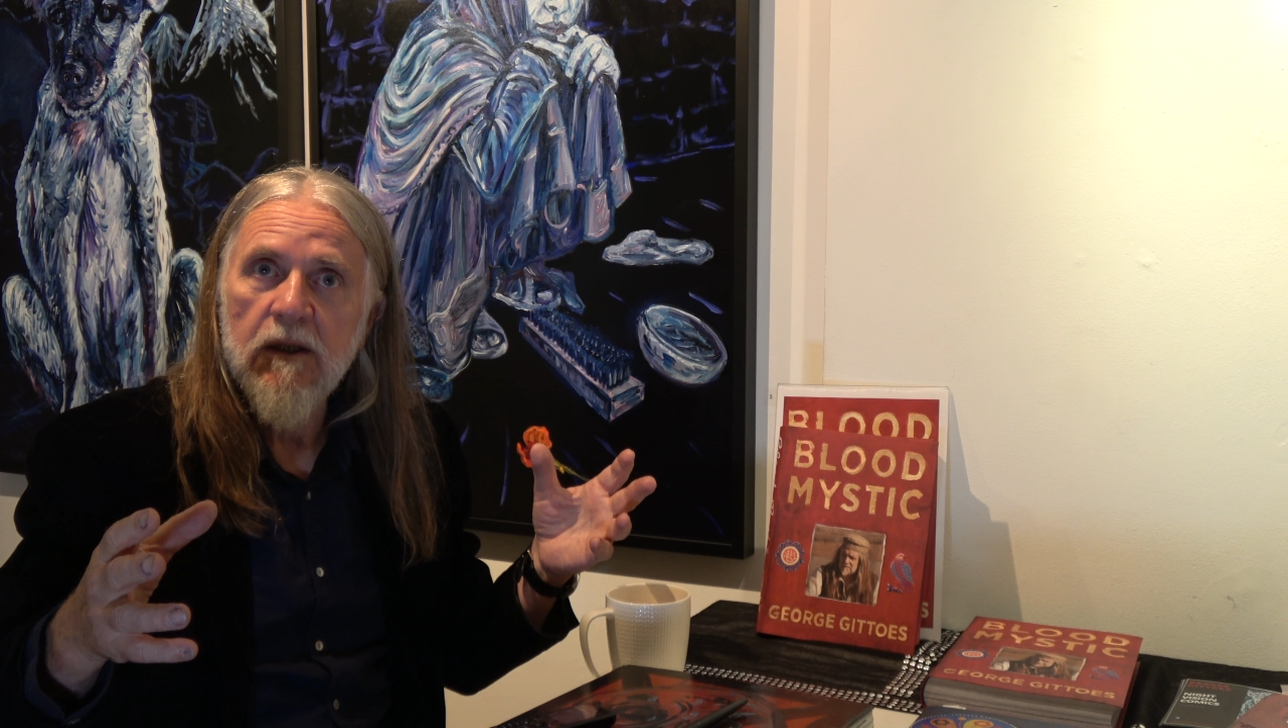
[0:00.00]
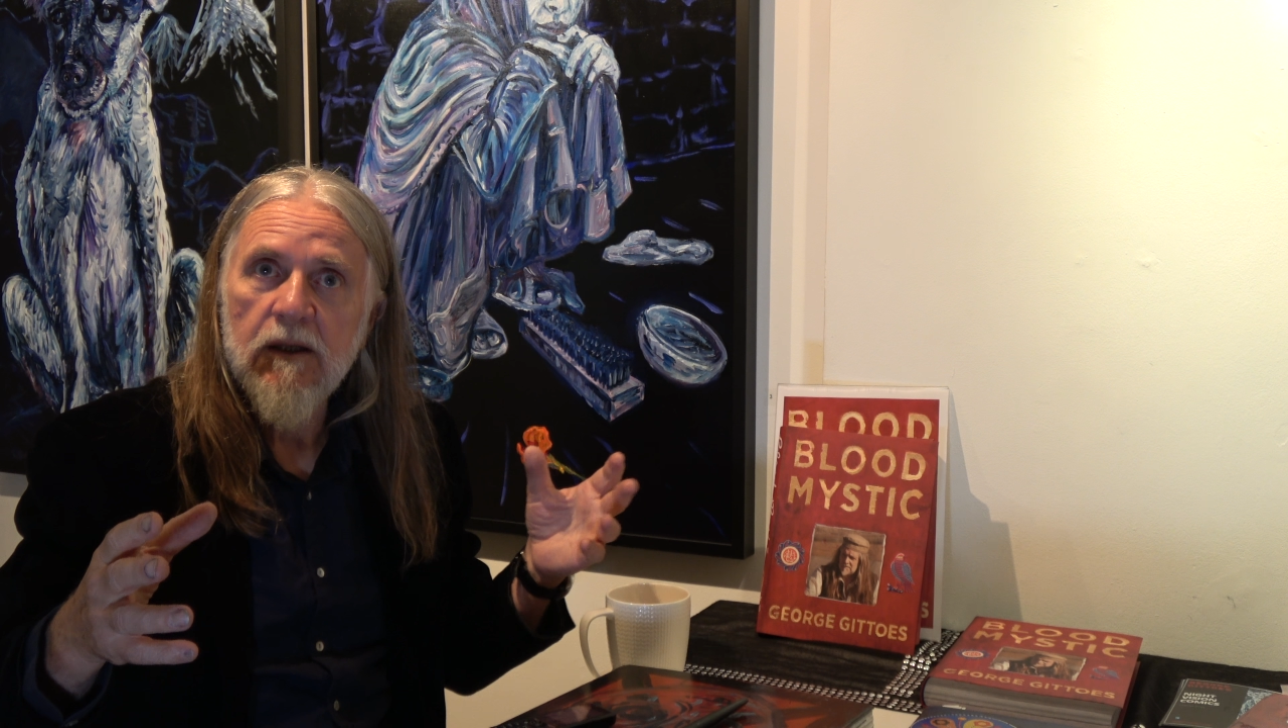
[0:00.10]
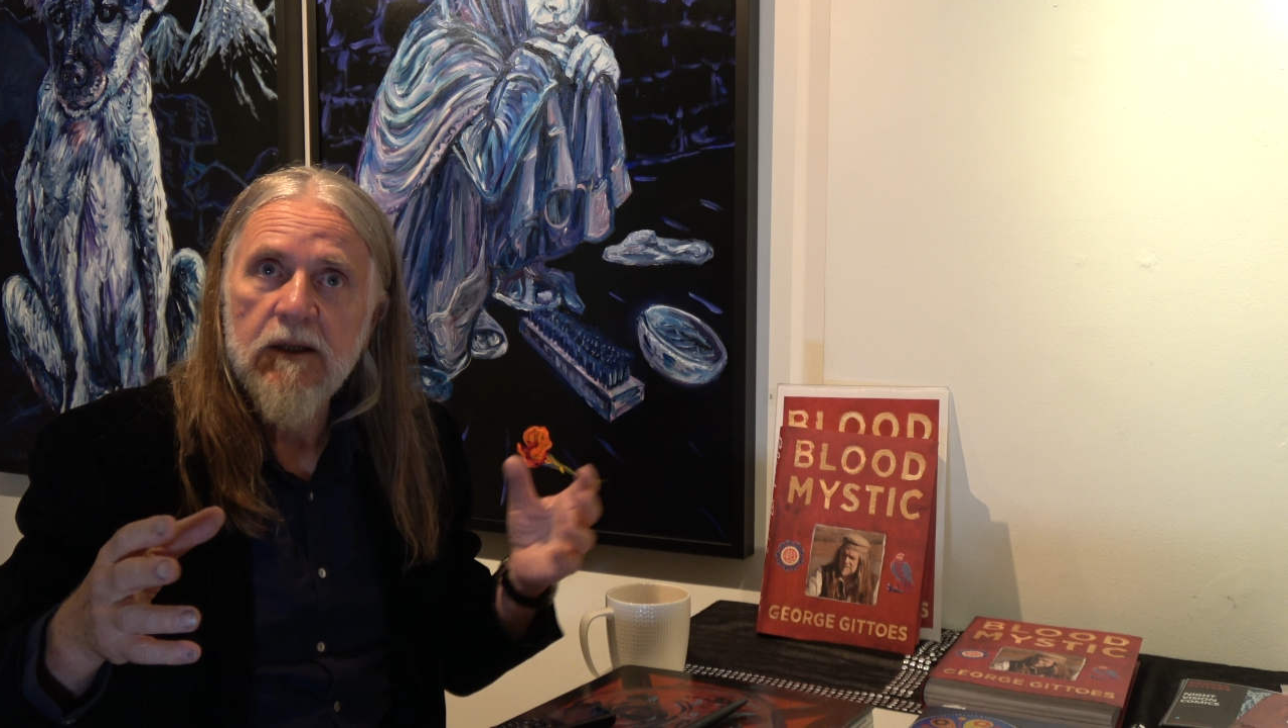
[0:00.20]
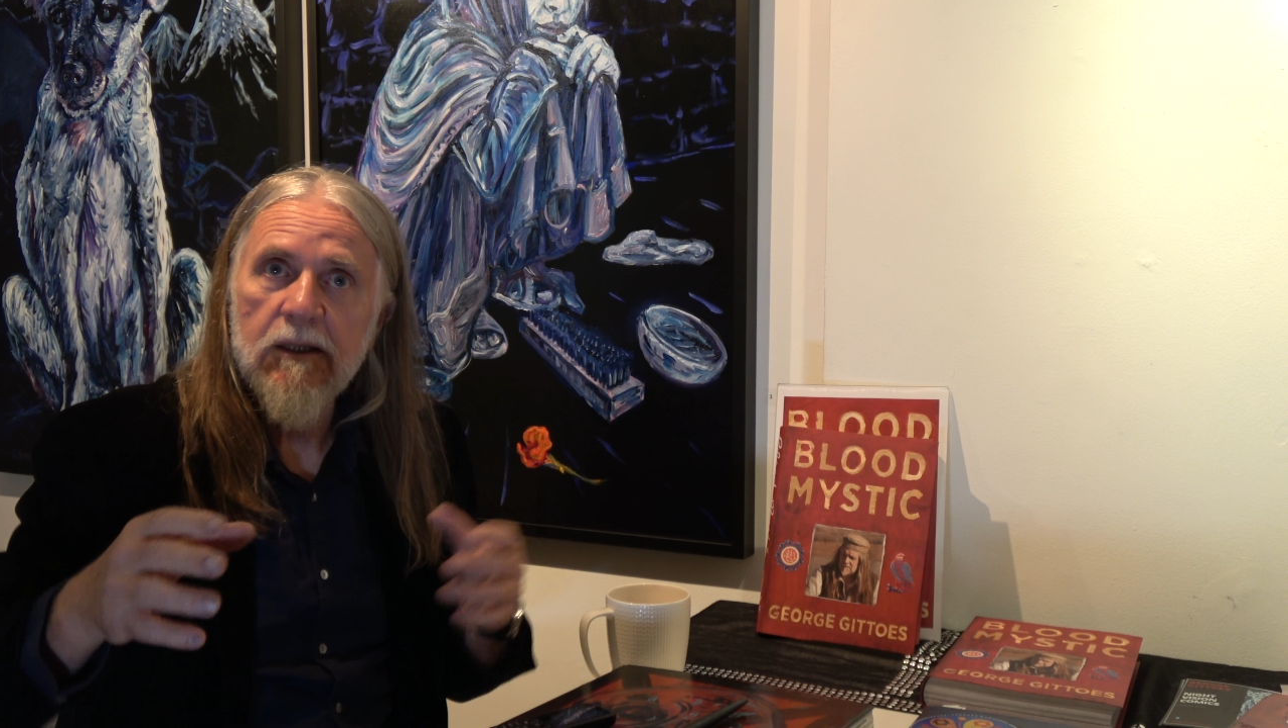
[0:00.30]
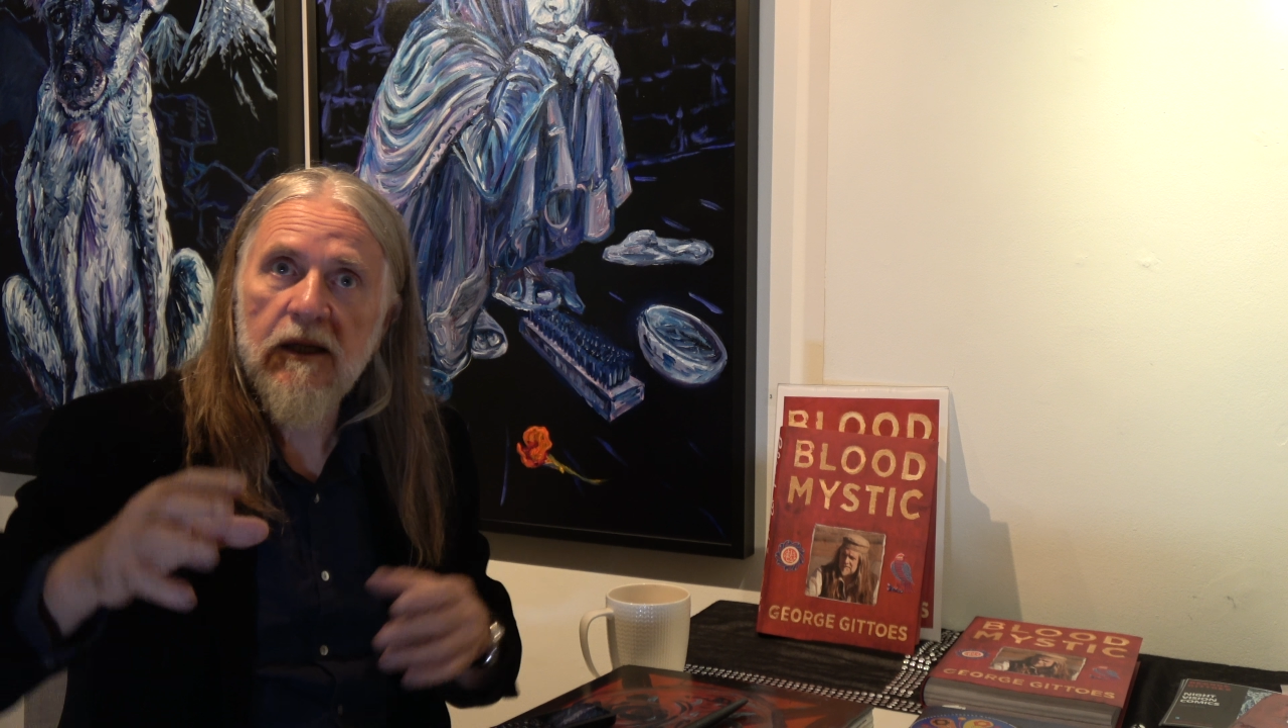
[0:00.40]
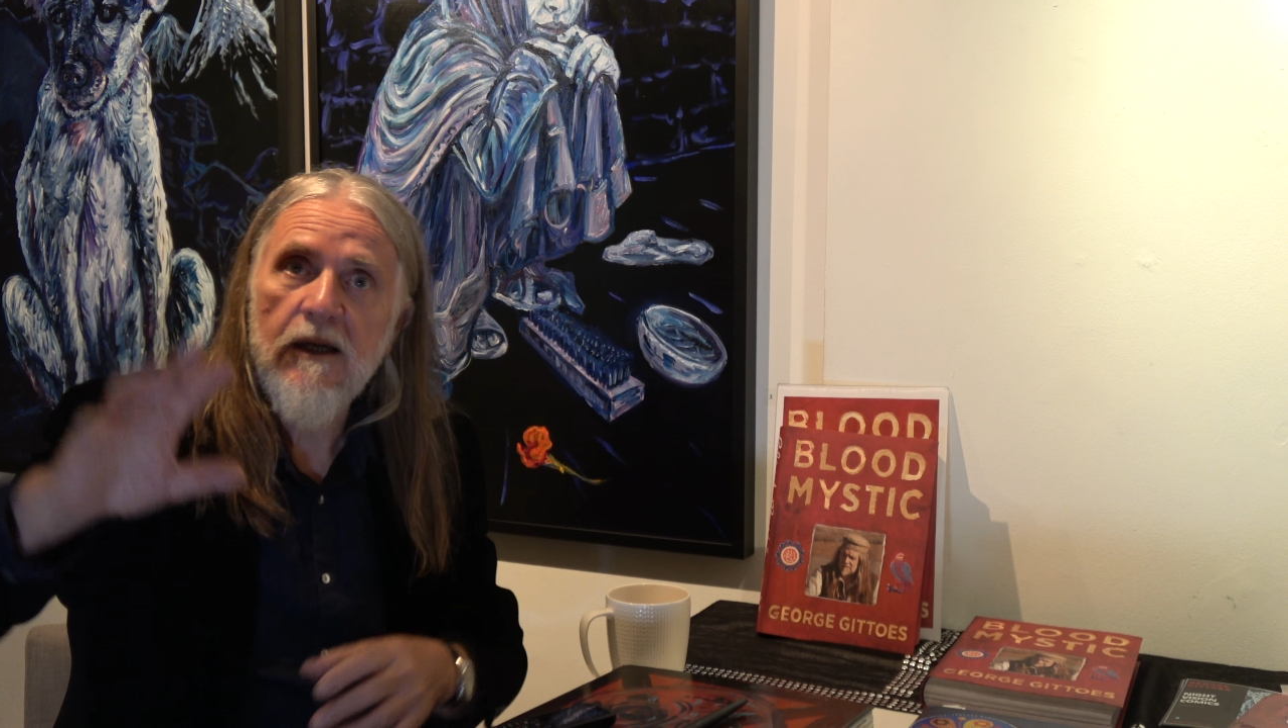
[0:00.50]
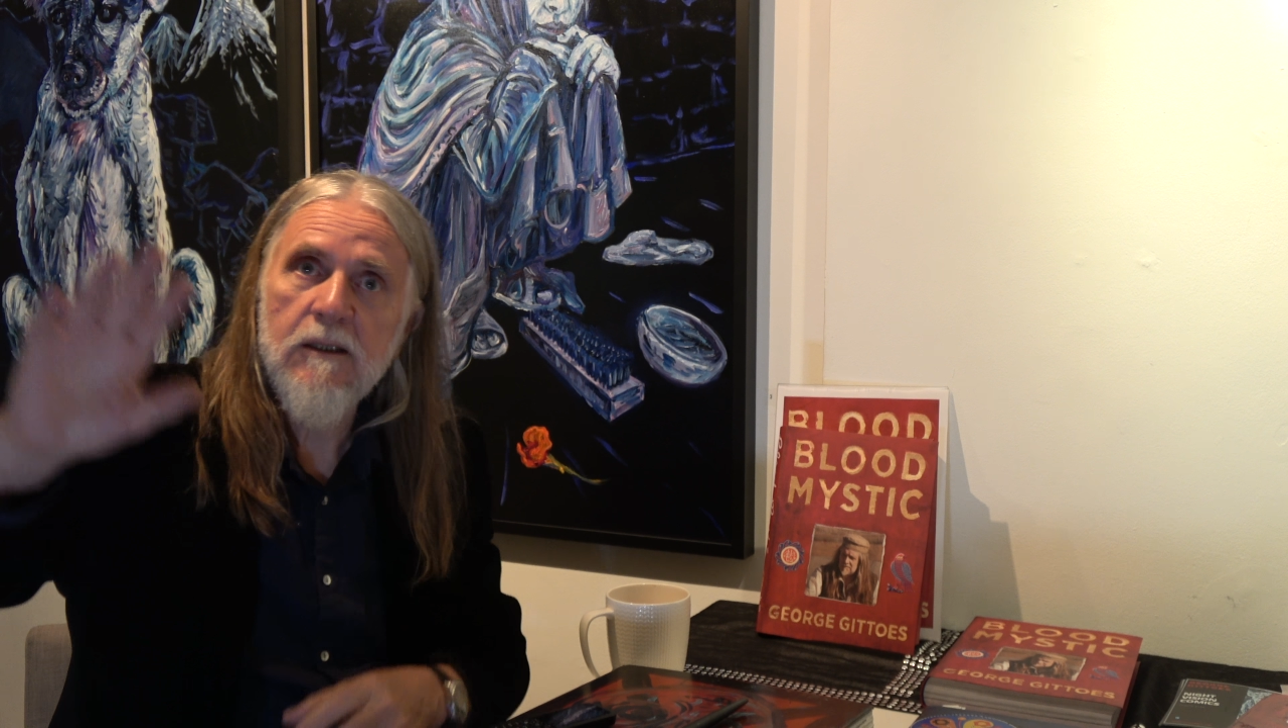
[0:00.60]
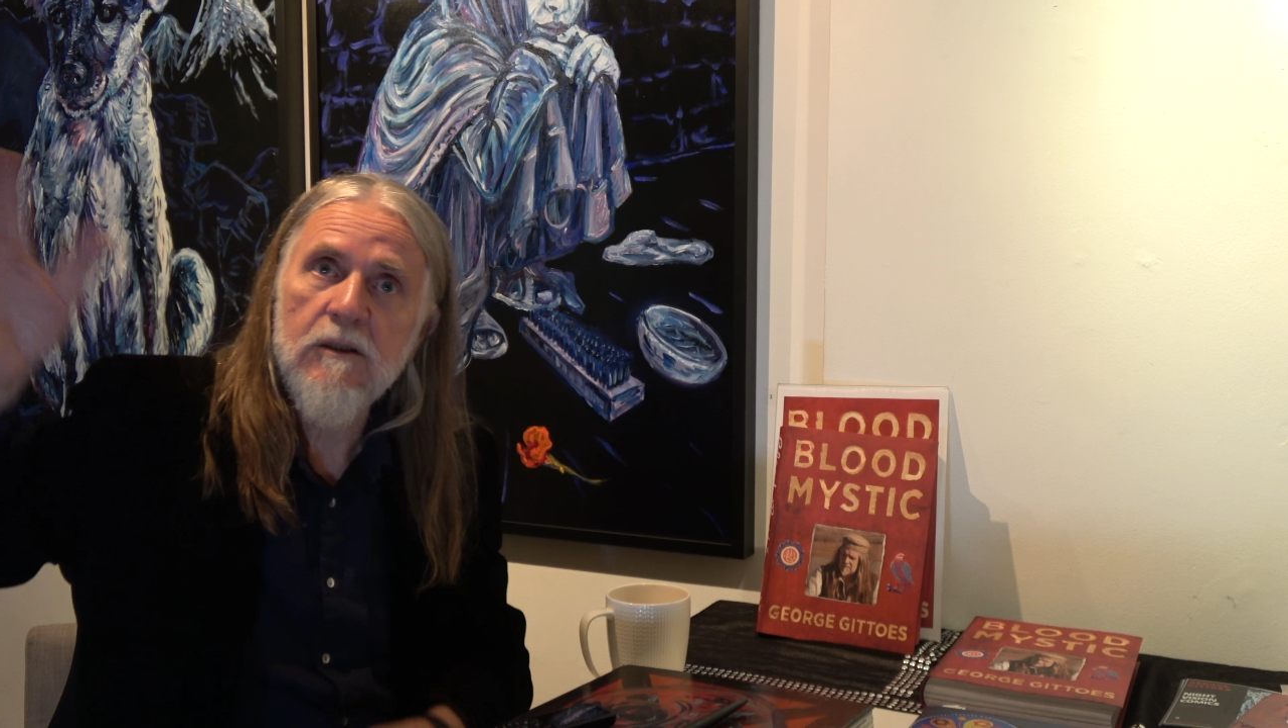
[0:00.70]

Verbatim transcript: and they say, "Hey,